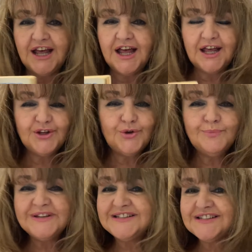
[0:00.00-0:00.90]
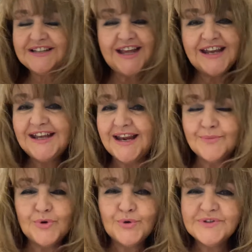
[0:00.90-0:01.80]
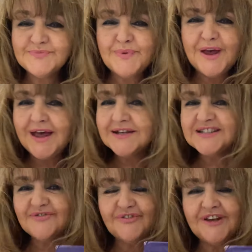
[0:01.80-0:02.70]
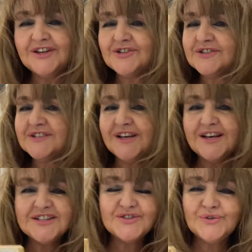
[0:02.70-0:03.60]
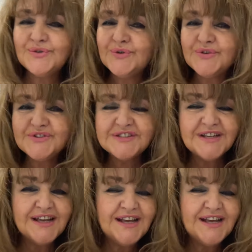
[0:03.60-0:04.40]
Humans and any animals, birds, fish, turtles,